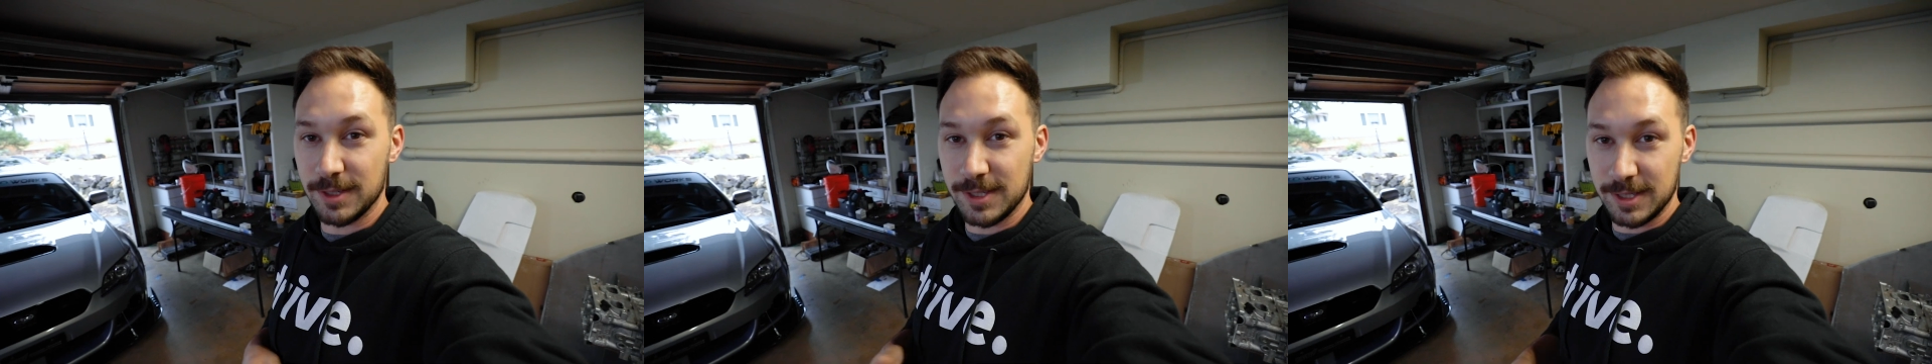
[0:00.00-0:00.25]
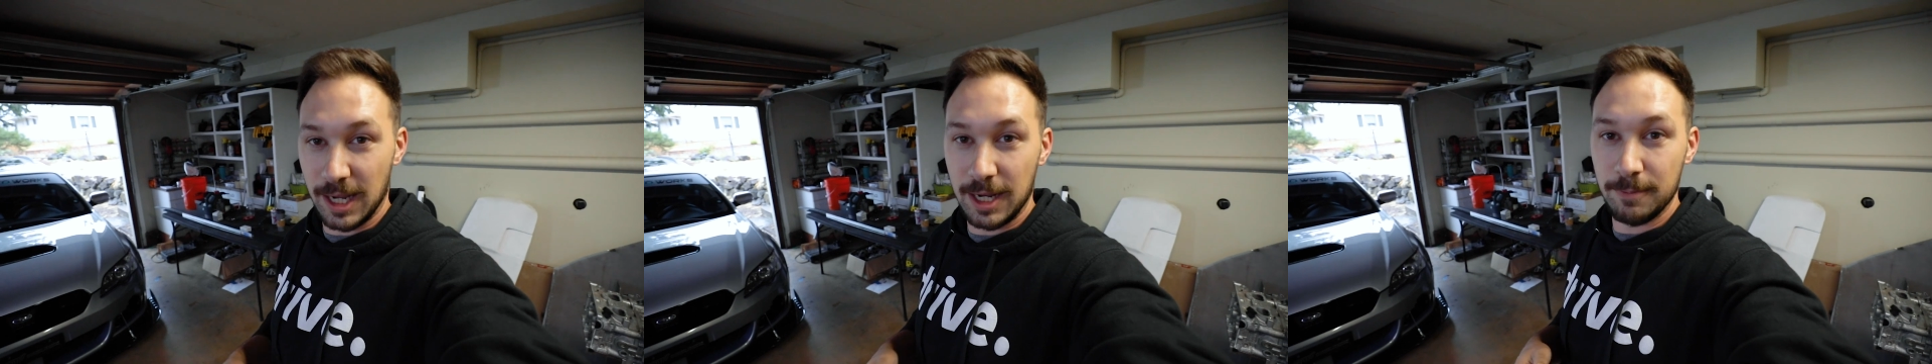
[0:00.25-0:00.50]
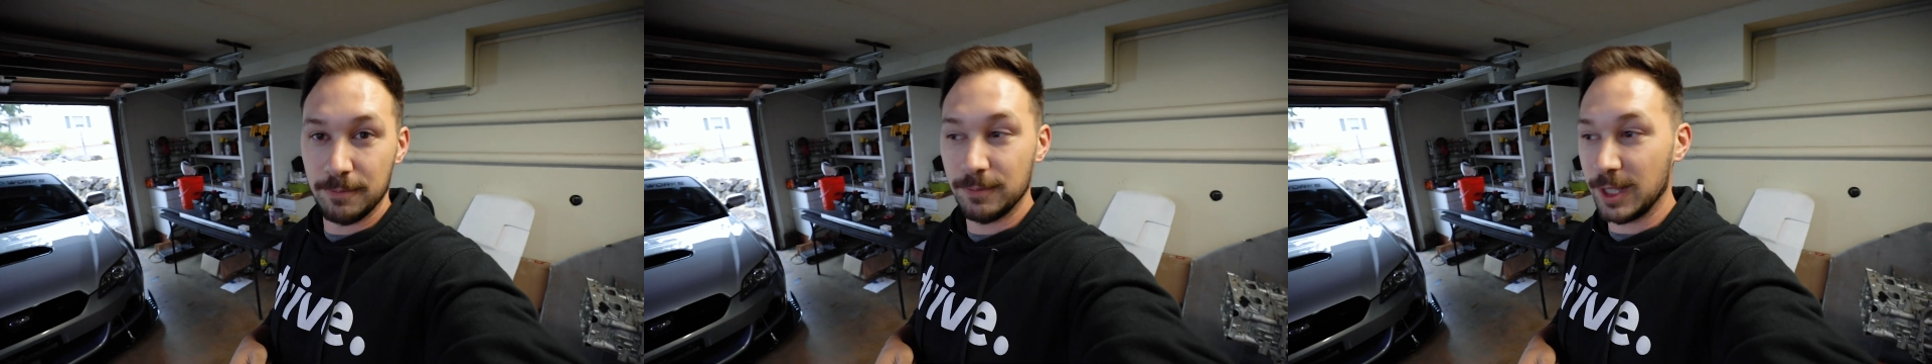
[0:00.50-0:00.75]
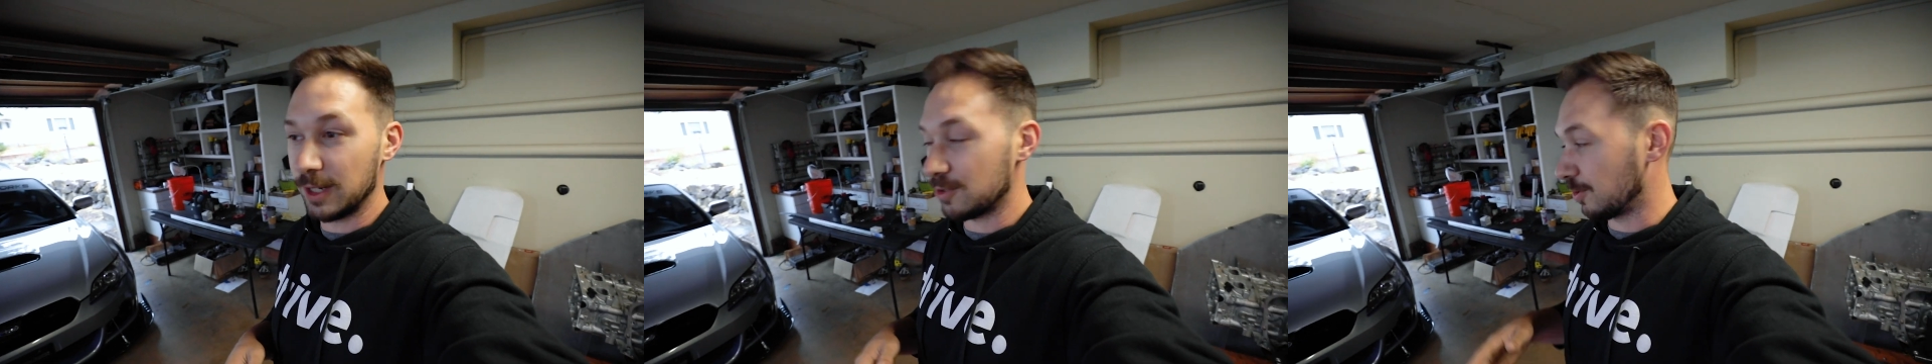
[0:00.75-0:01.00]
the same,
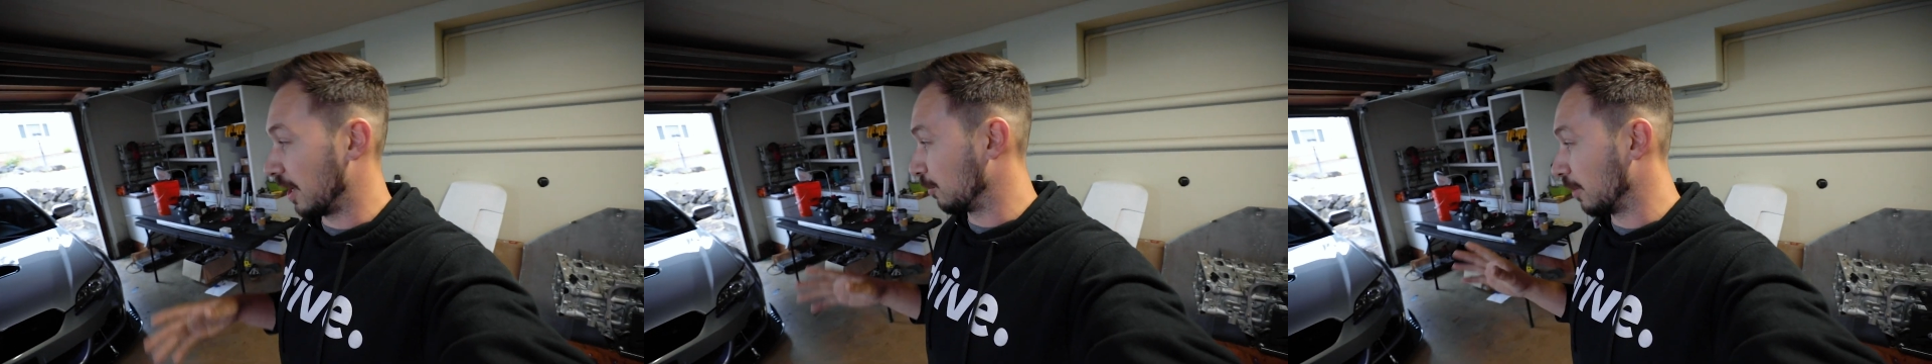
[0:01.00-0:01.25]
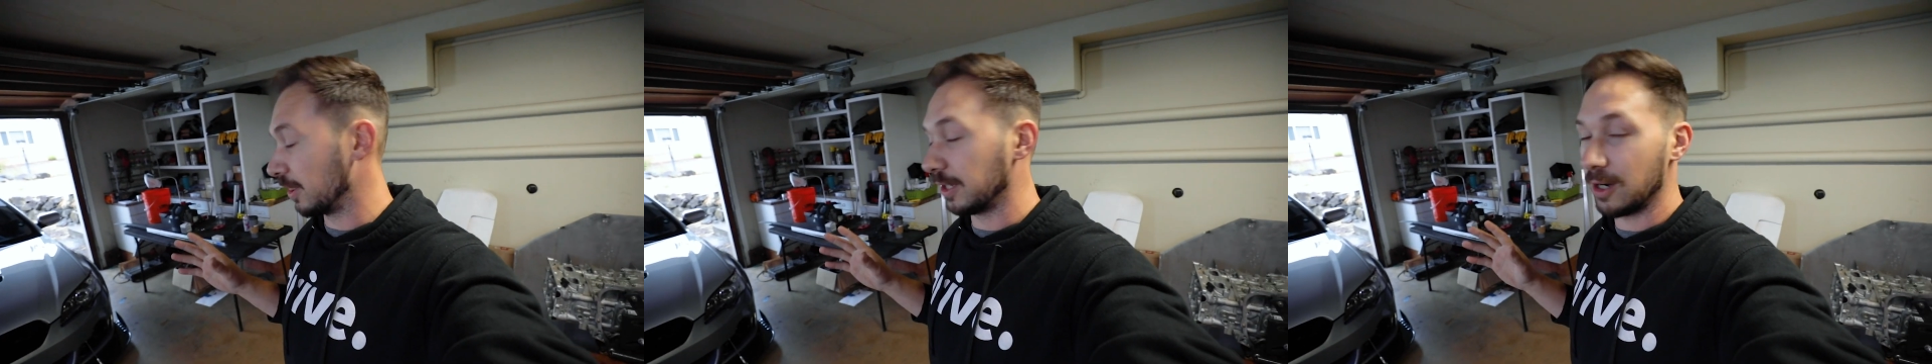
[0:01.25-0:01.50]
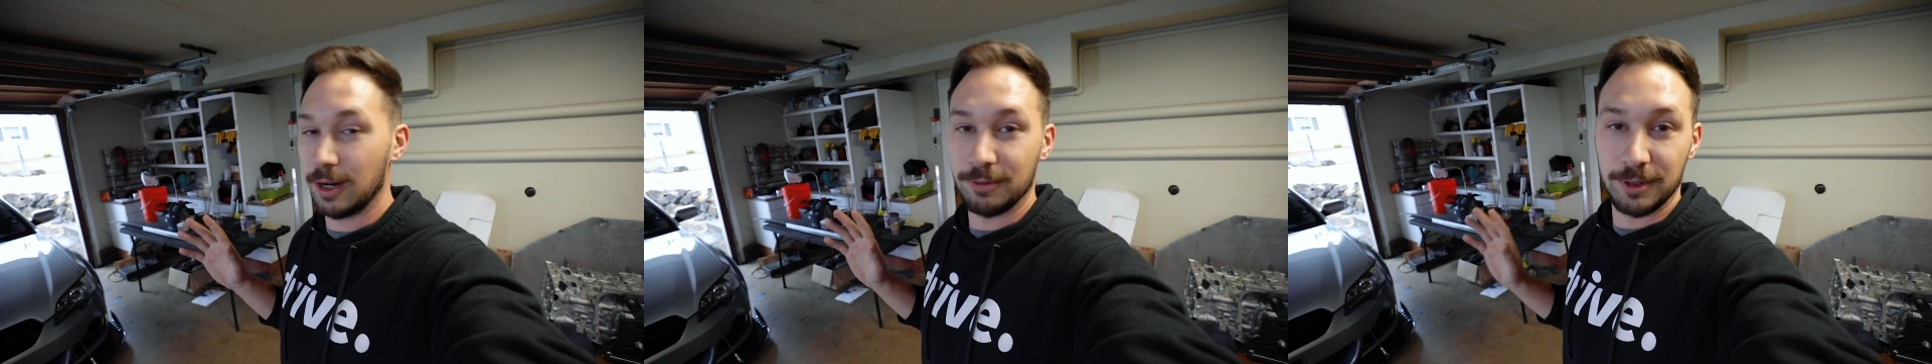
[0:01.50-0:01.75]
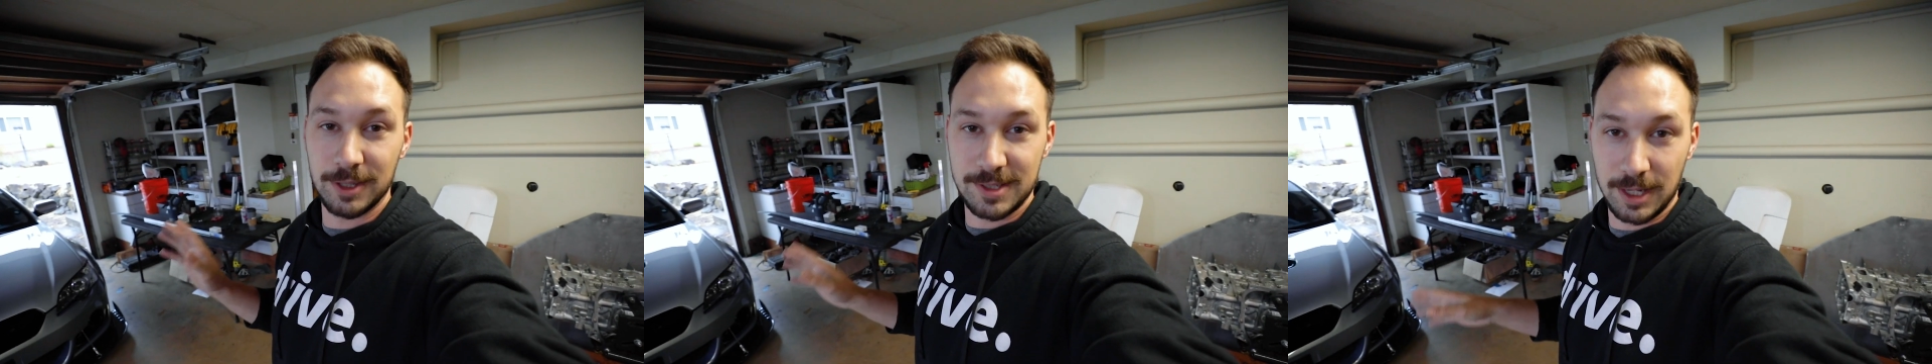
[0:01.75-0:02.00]
gonna try and run the car
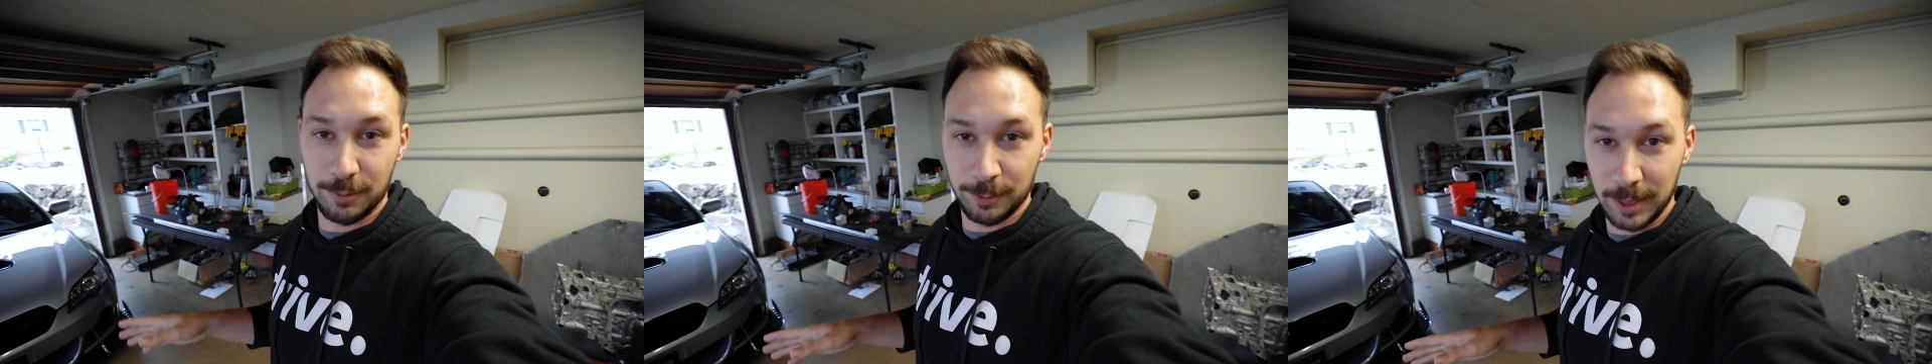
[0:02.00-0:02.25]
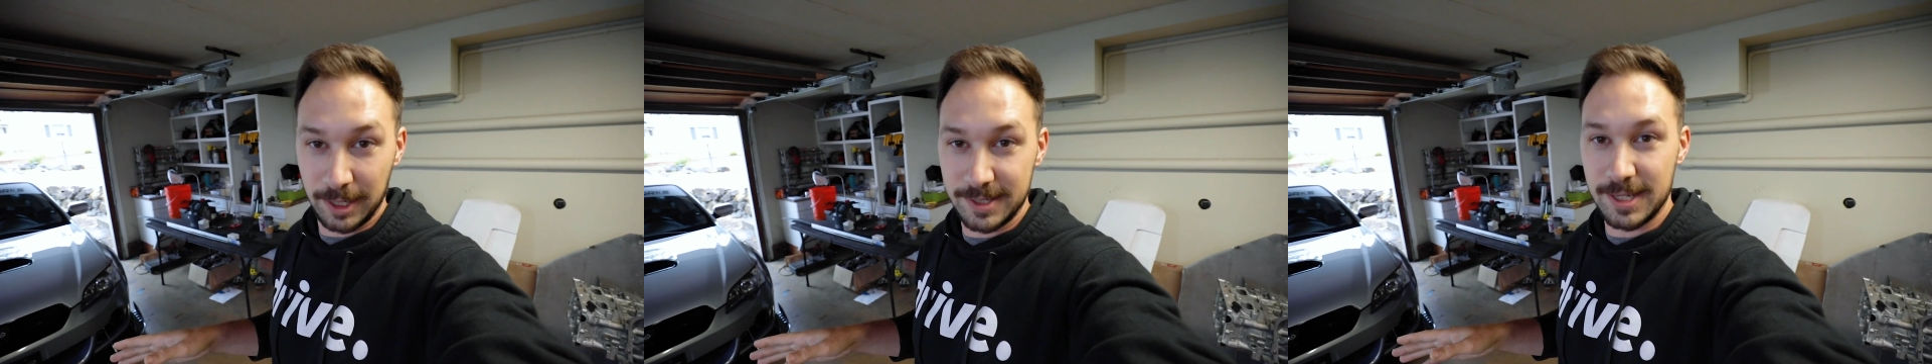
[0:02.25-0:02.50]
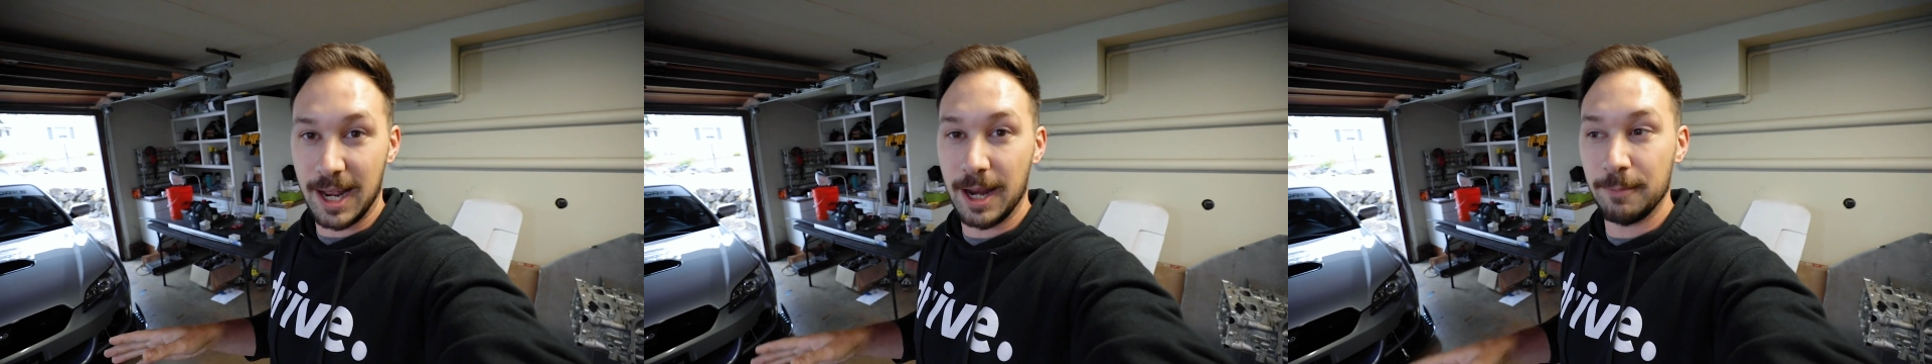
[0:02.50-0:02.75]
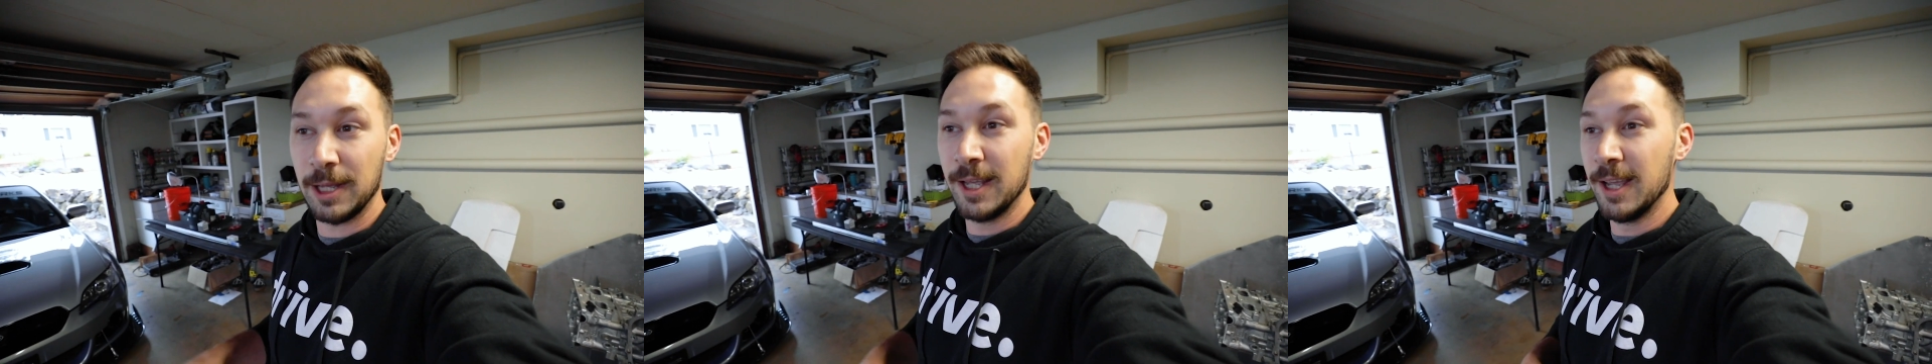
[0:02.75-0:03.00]
for the same amount of
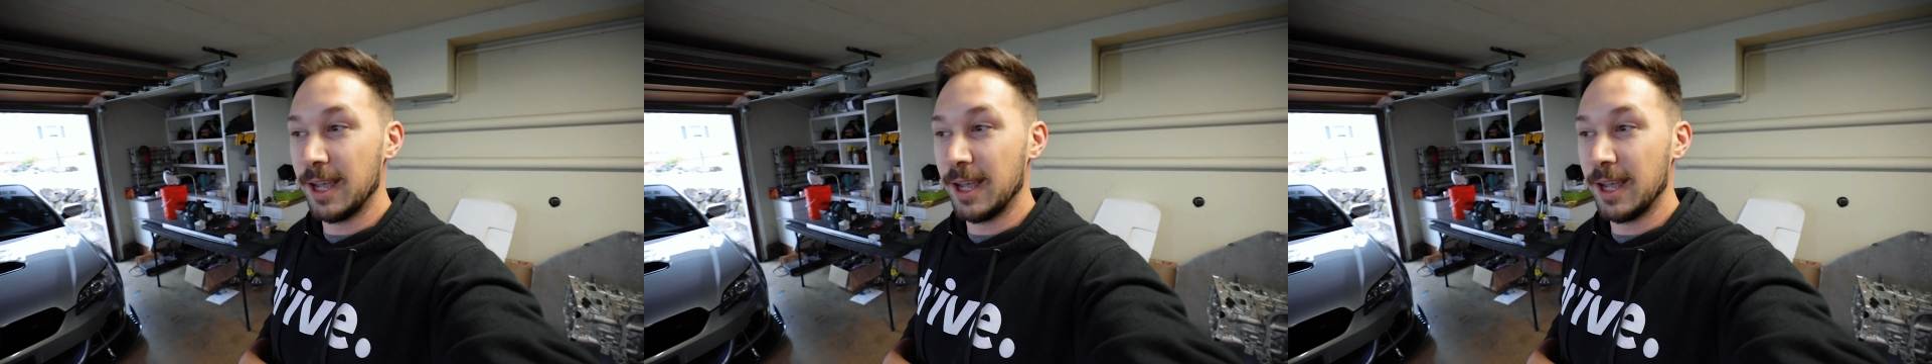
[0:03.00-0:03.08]
time,